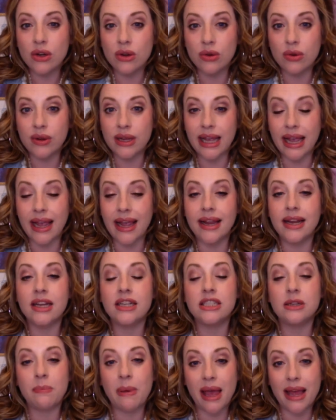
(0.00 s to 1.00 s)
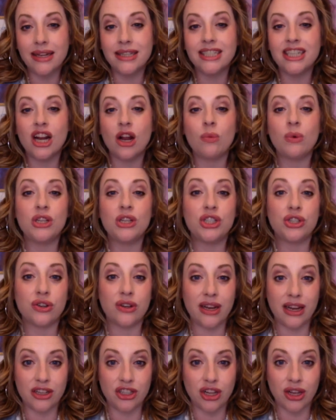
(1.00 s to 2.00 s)
create depending on what your
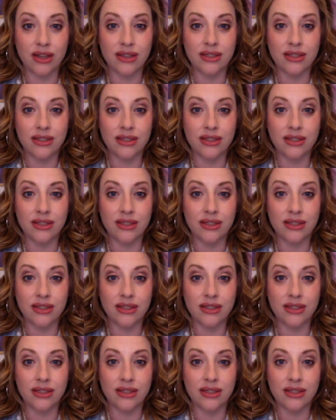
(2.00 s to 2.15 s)
niche is.